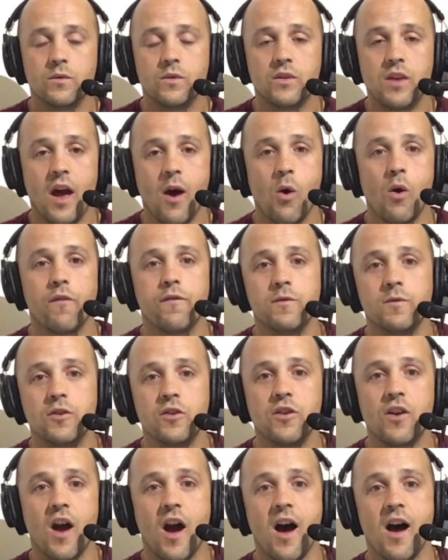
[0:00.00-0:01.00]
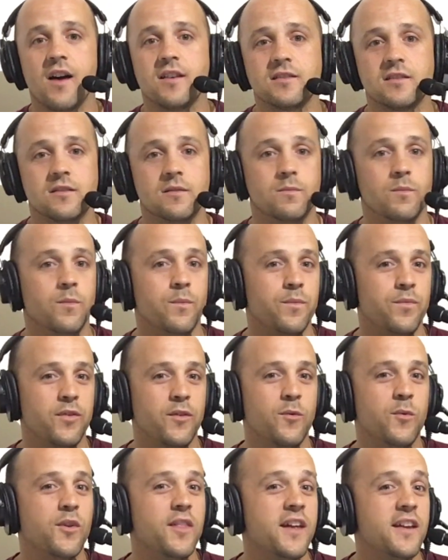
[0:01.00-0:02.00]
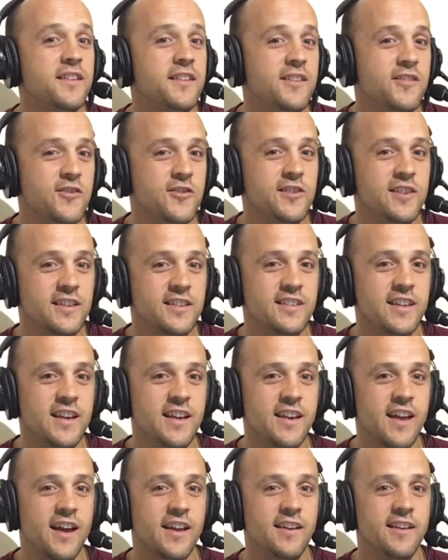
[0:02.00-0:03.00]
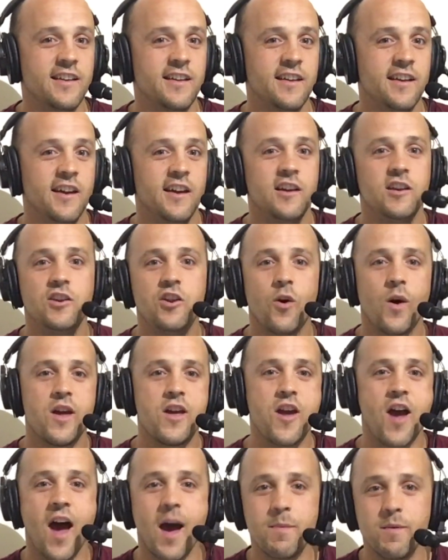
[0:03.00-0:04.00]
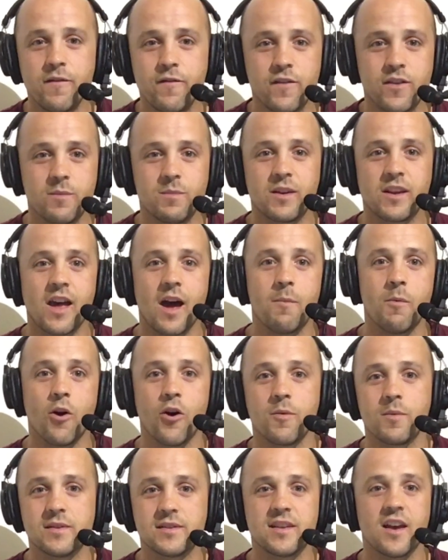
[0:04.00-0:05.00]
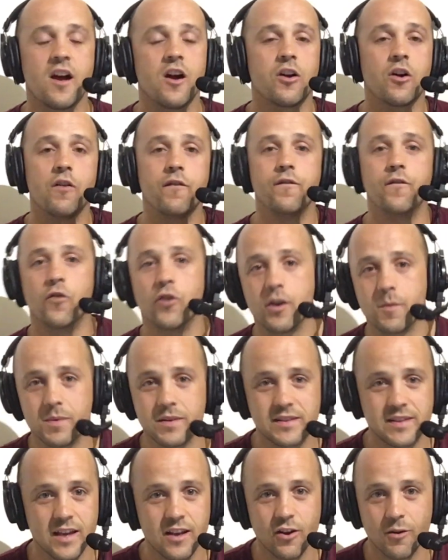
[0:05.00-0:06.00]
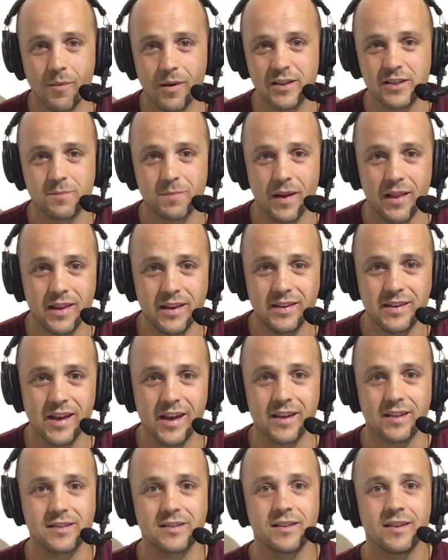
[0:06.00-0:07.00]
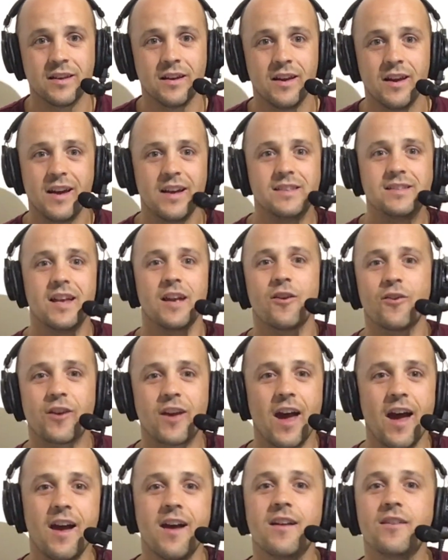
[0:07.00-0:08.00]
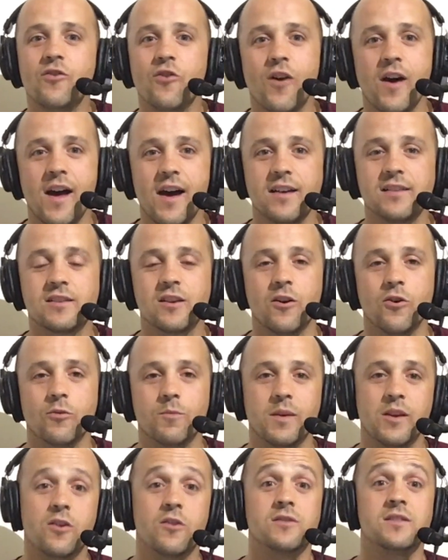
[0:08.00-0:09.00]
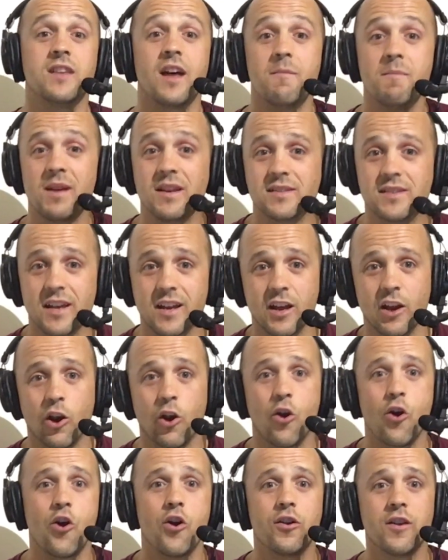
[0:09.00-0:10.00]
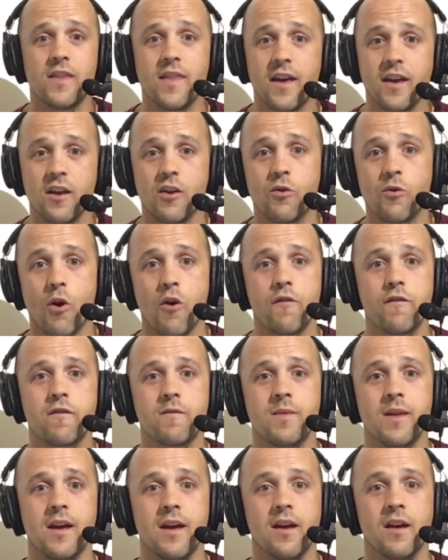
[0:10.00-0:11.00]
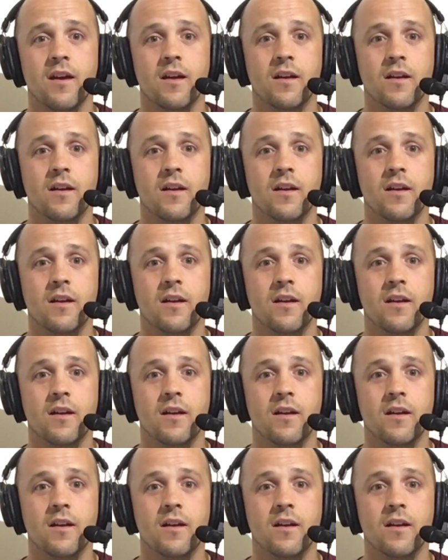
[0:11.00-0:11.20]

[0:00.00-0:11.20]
How often do you ask them, what did you succeed at? You know, are you happy for them to come home and say, I got 40% on my spelling test? Is that okay in your household? Because that means they can learn and they can grow from there.